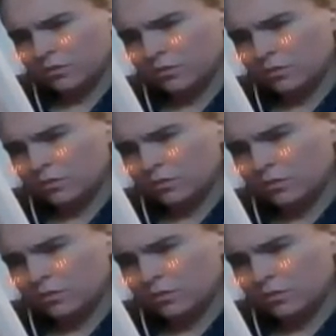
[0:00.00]

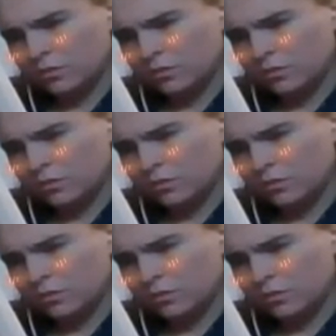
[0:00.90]

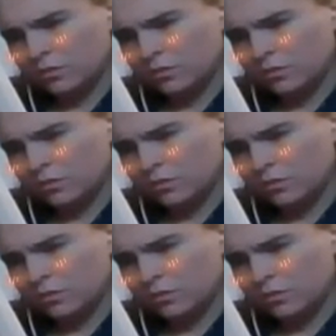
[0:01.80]

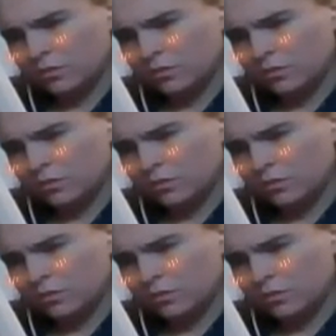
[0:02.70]

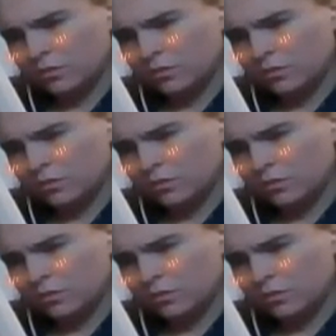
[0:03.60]

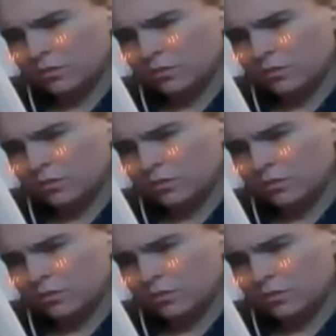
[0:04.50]
The person shown says nothing.